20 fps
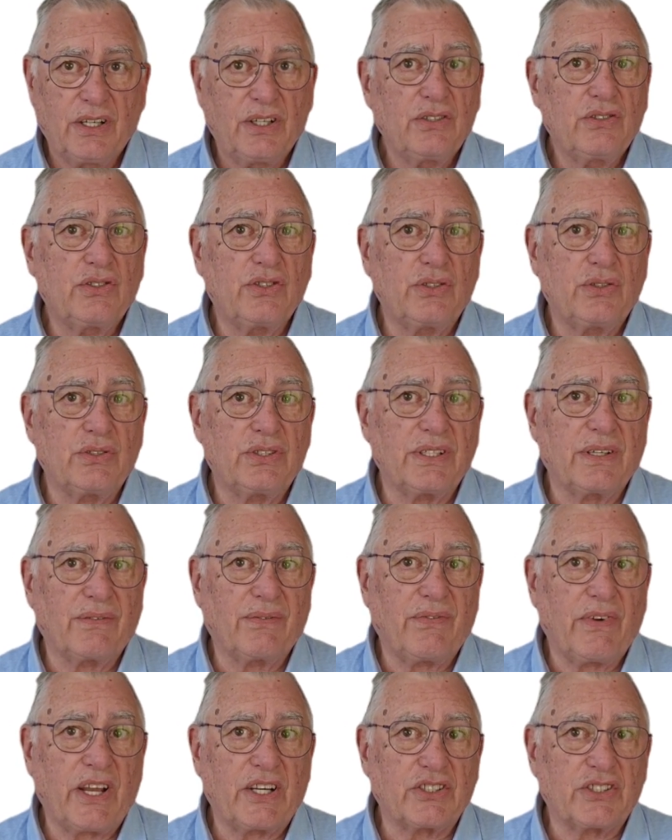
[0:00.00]
choosing
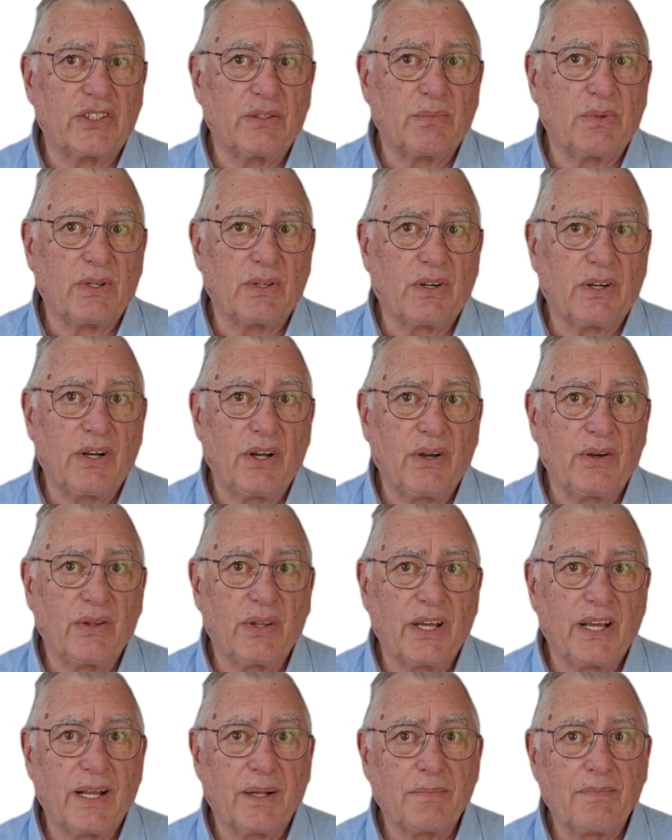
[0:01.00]
fashionable
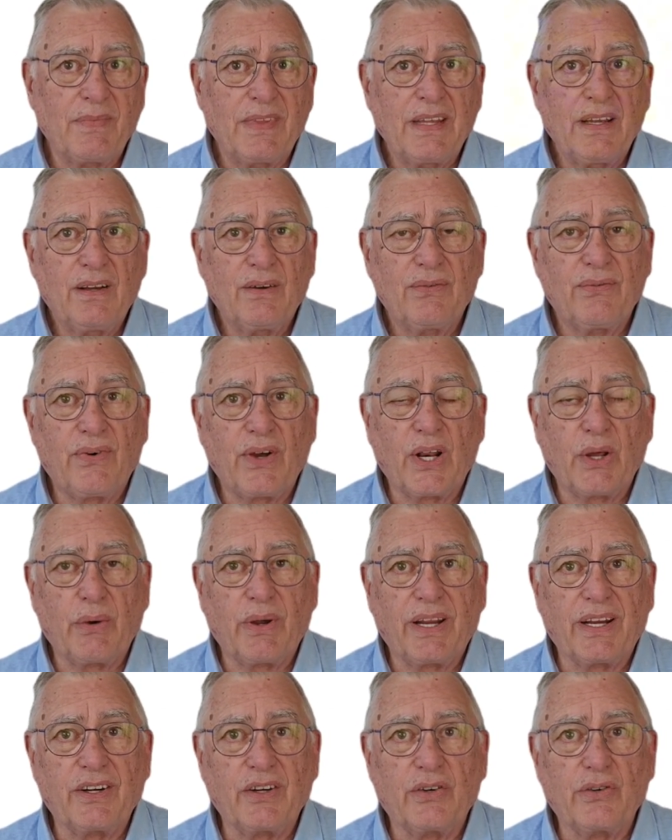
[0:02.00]
clothing,
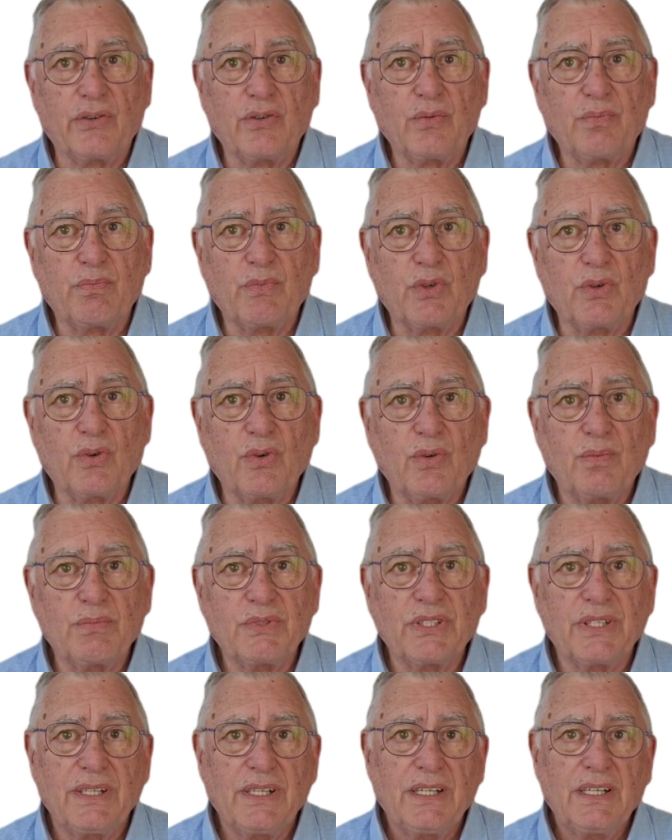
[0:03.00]
following group
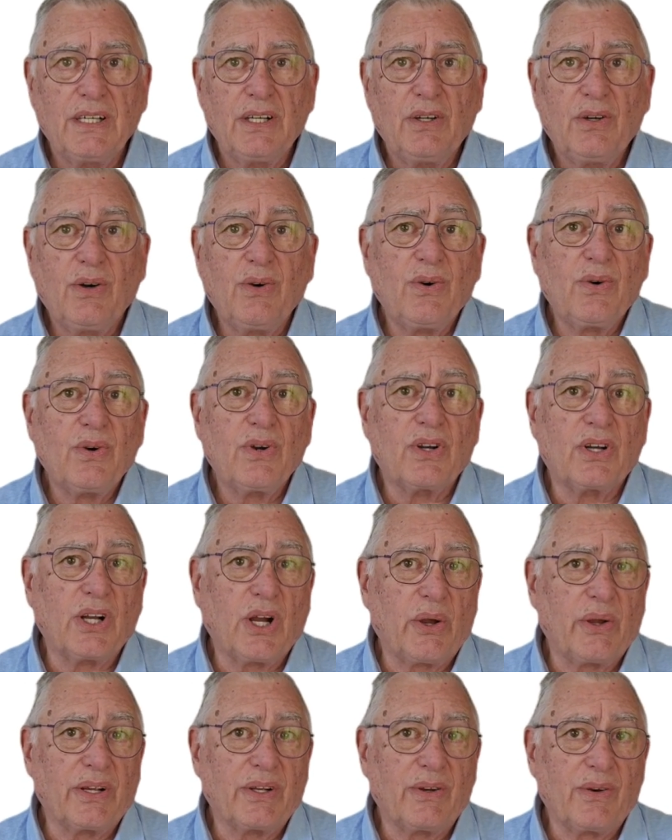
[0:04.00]
norms, or
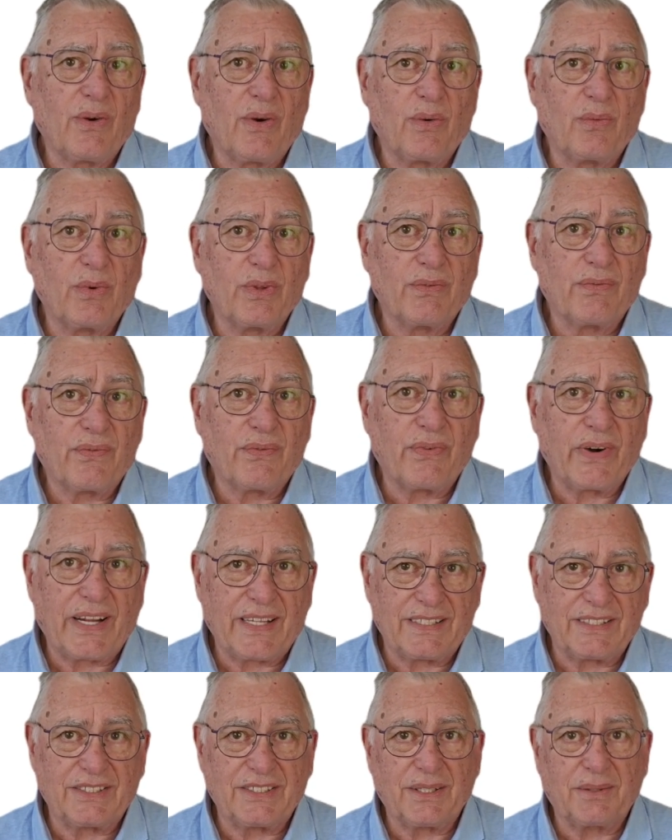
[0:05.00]
going along with
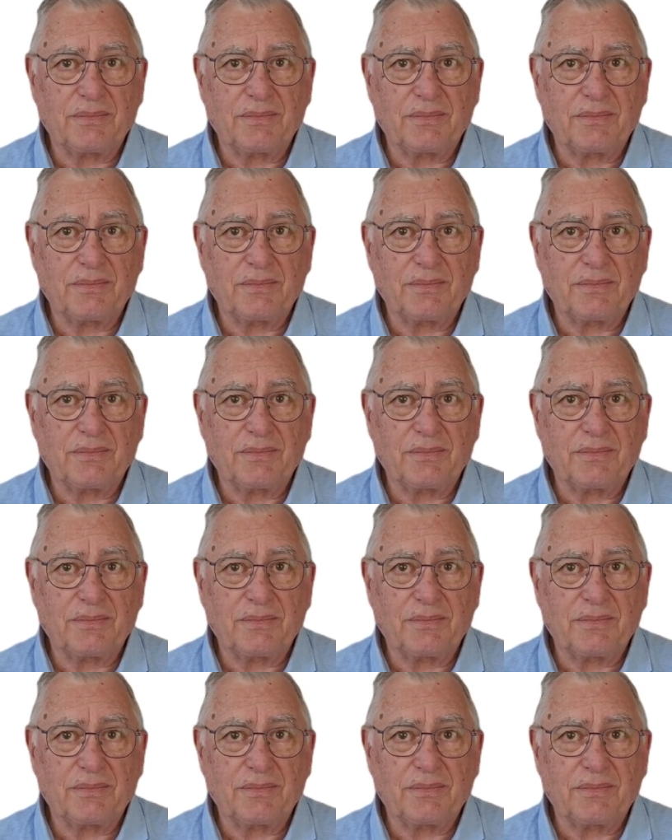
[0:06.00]
friends.